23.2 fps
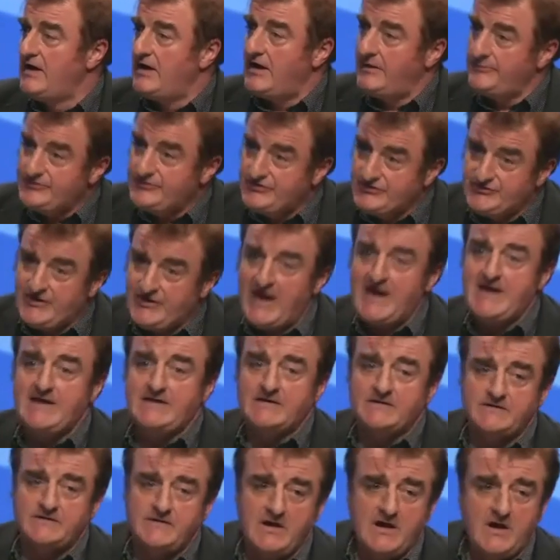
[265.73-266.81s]

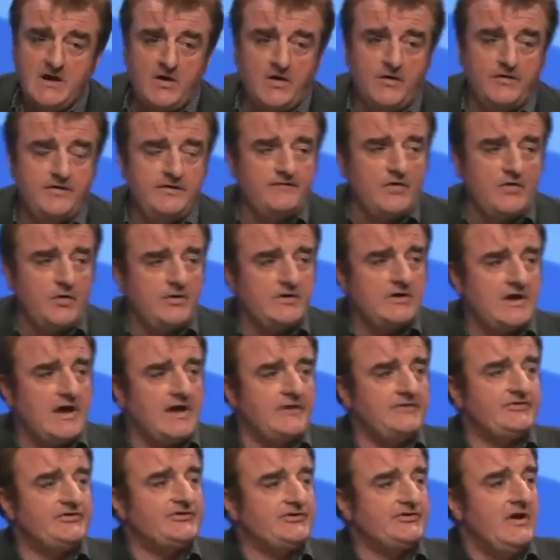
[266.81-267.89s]
abstained on the vote
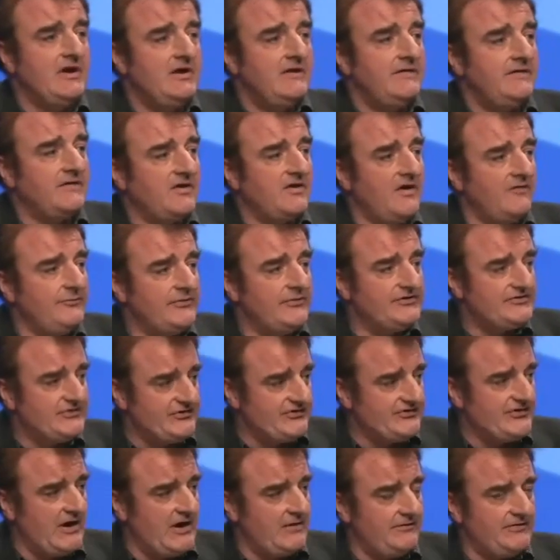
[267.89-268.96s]
against the government's
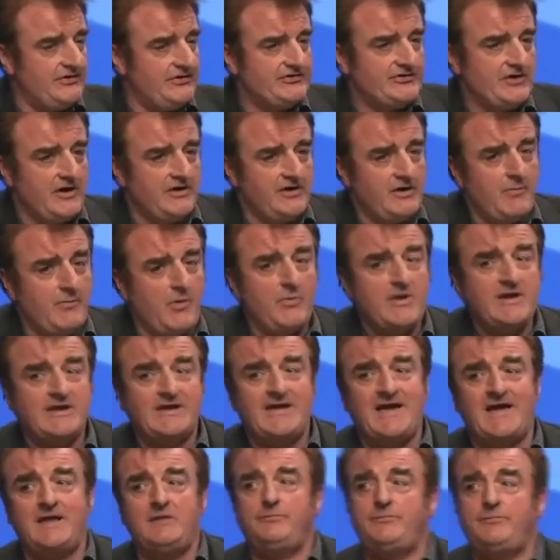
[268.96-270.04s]
austerity charter, but we
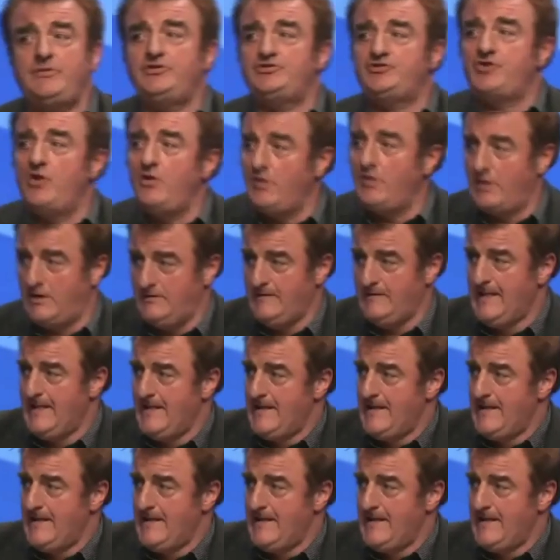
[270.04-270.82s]
can't be sure